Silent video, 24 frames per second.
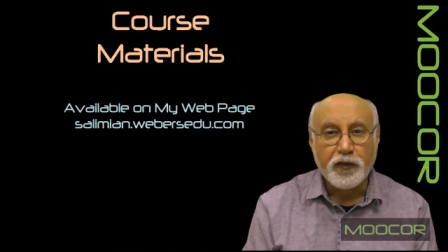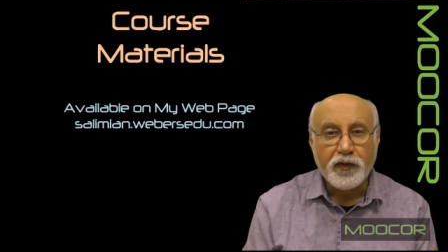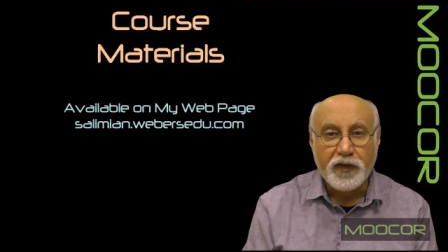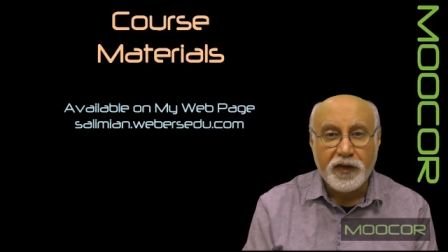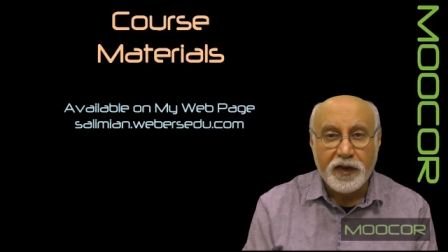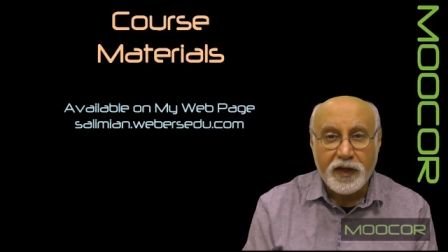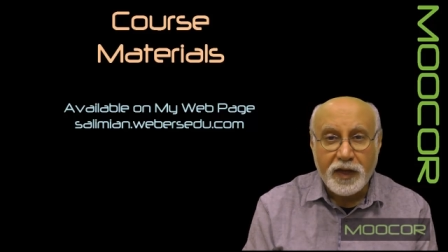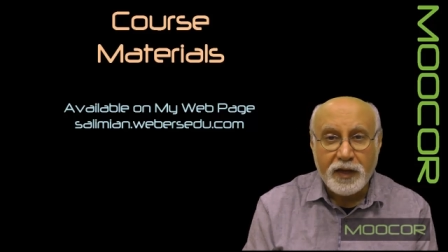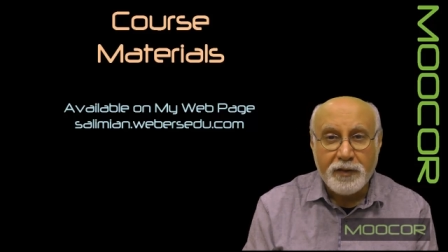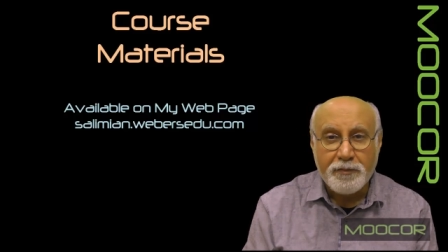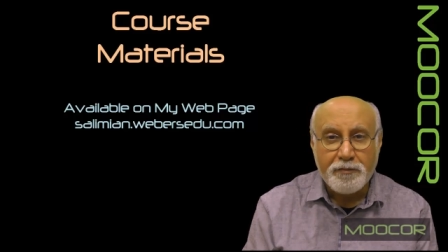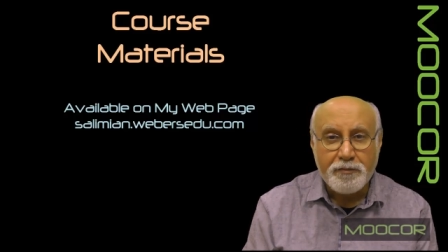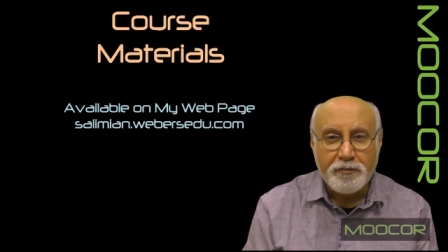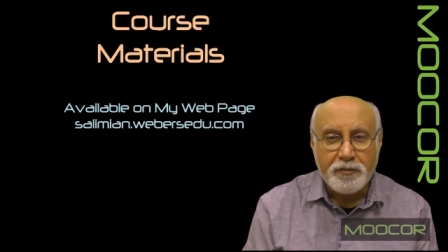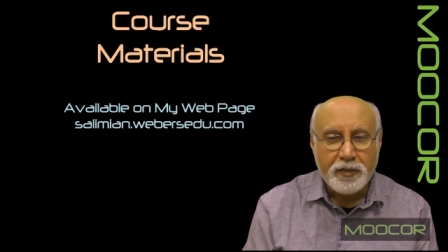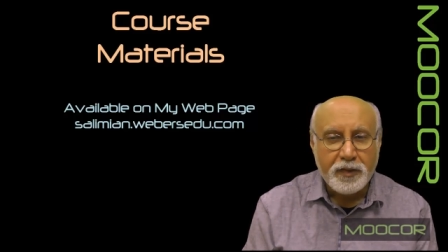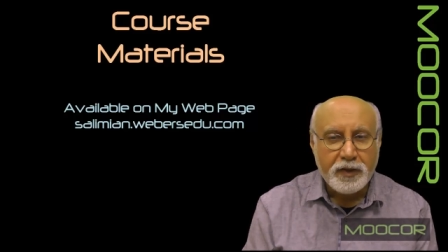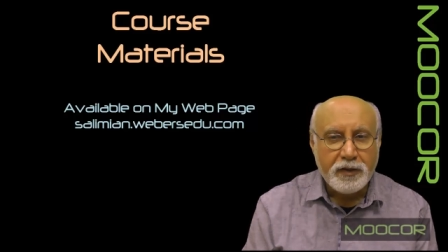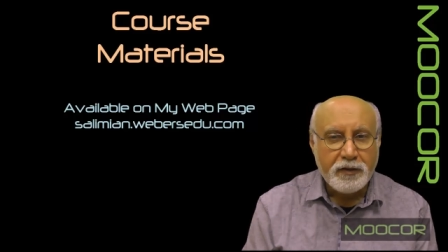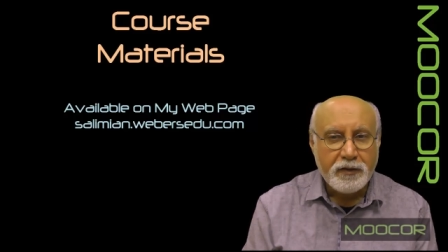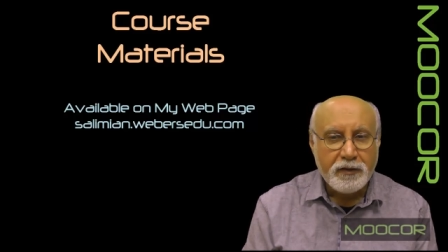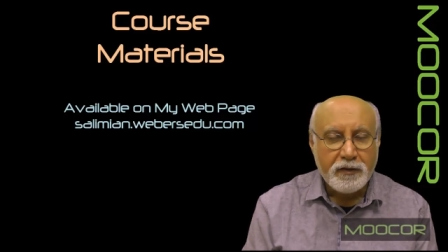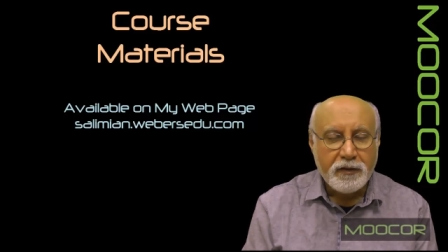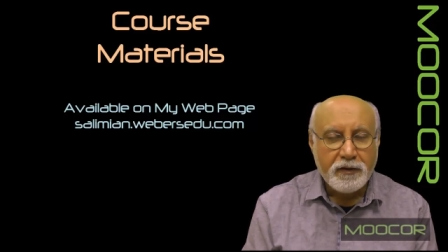them,
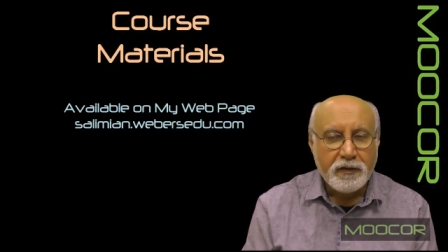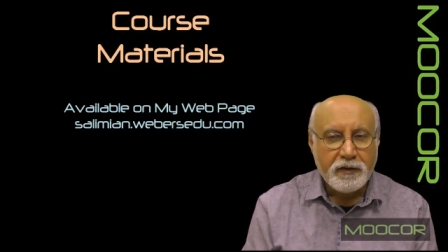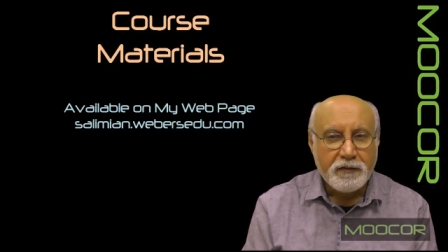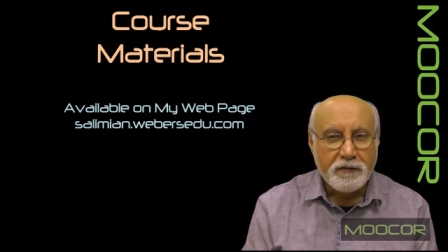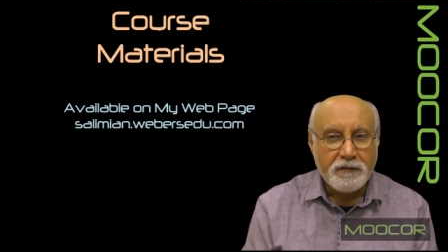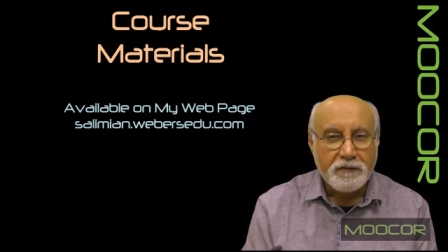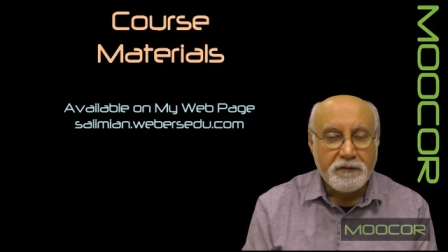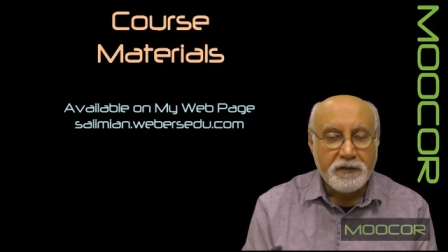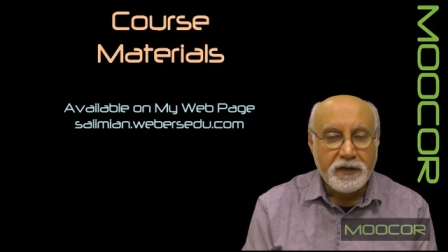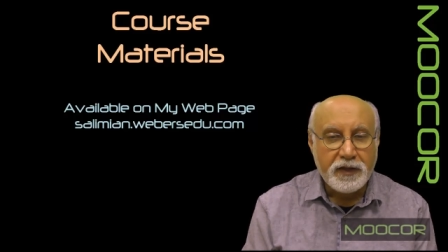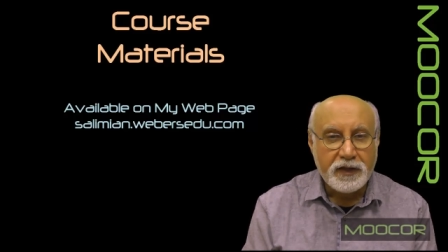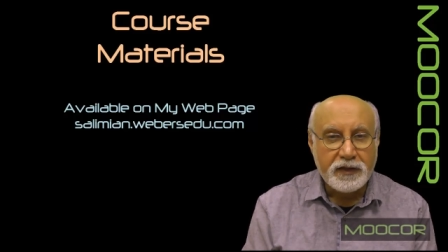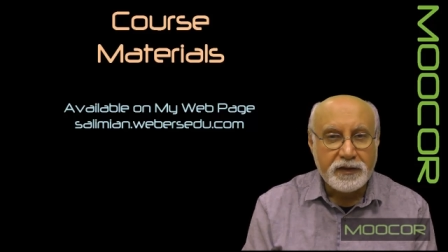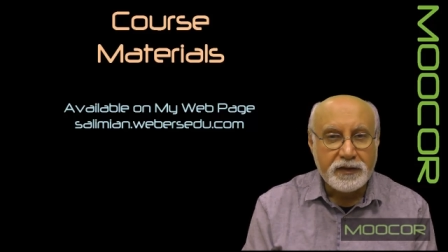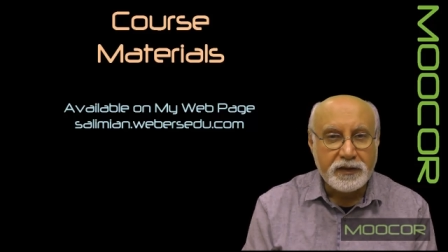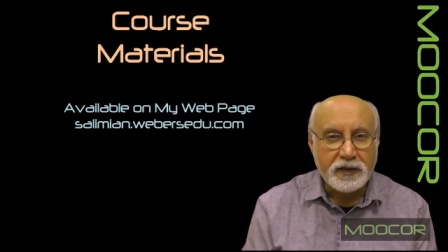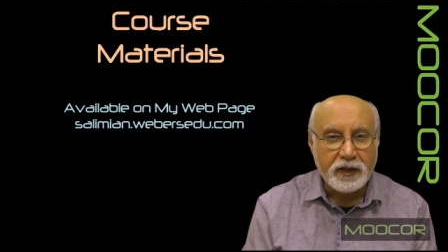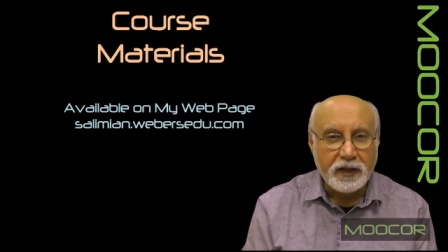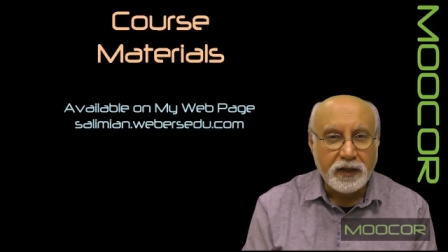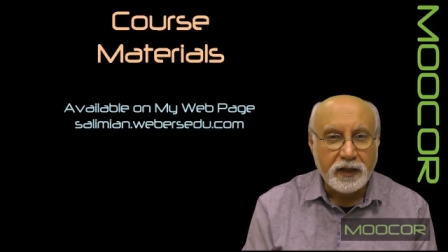this